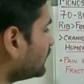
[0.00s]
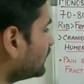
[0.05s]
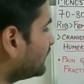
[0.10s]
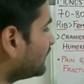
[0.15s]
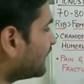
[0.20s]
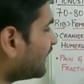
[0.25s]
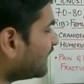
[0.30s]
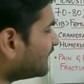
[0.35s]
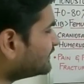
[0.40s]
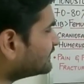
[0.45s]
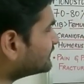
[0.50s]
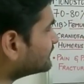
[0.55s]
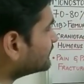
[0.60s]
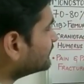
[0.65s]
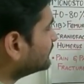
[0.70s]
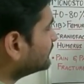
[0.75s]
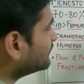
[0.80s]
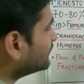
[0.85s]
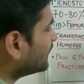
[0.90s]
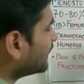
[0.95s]
Next,
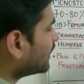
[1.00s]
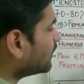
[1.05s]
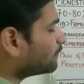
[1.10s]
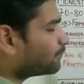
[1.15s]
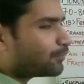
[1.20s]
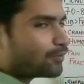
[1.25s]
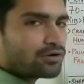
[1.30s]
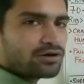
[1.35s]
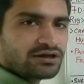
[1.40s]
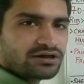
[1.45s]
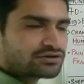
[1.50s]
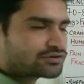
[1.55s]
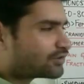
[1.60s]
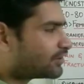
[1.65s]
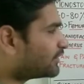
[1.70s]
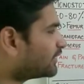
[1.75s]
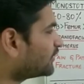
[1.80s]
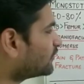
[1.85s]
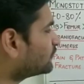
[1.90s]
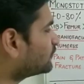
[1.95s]
in
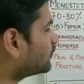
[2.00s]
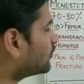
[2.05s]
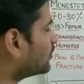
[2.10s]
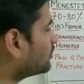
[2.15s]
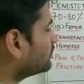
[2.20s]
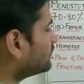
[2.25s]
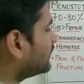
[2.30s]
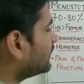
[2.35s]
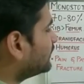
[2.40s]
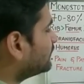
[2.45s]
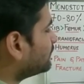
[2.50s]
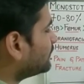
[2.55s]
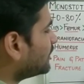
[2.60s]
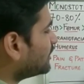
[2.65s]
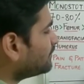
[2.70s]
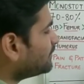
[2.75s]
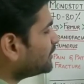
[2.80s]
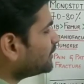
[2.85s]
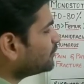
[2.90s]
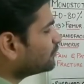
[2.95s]
polystotic form, it
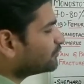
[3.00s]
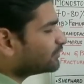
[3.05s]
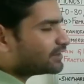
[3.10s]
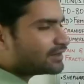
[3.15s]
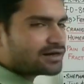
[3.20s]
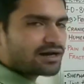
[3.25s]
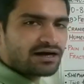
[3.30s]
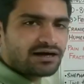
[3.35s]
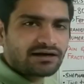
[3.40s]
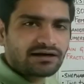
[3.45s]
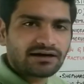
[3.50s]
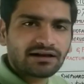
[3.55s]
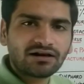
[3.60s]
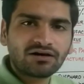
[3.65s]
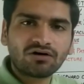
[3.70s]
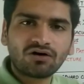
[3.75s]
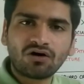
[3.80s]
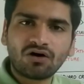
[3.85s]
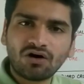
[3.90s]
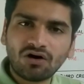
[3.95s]
may be
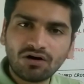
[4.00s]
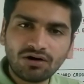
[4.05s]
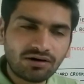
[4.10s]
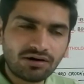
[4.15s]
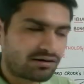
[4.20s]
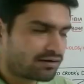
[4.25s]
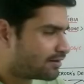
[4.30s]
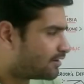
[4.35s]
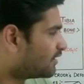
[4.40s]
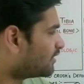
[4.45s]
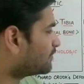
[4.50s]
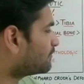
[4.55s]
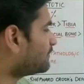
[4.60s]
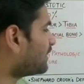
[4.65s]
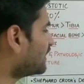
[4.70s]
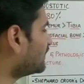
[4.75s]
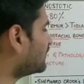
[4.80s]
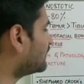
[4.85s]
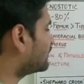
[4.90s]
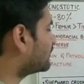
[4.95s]
unilateral or
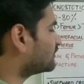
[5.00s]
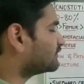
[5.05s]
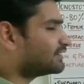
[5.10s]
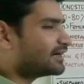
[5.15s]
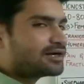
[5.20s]
bilateral.